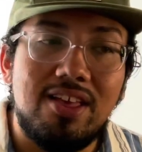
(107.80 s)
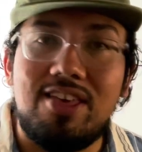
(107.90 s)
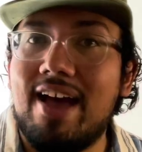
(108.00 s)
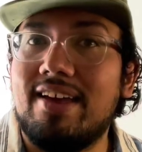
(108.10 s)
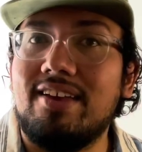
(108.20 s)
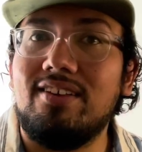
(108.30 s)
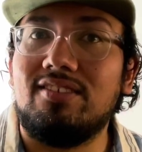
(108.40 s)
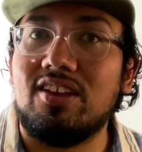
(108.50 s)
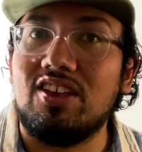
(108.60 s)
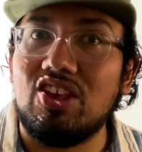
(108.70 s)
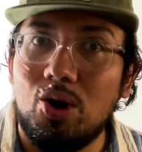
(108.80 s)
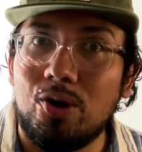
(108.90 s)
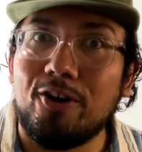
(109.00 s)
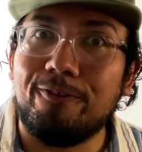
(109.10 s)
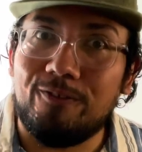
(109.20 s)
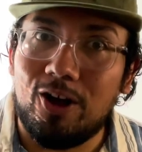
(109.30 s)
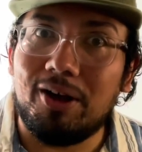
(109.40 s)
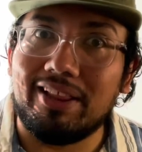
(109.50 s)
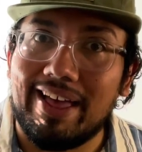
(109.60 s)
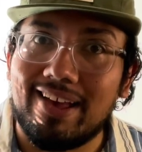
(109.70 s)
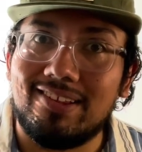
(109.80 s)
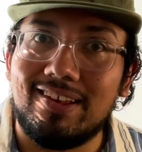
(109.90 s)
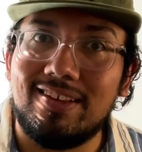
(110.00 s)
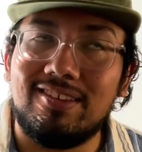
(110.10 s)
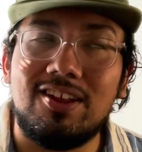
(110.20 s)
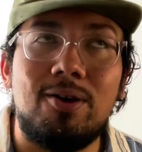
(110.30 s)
That is your fault, Alexis, you know?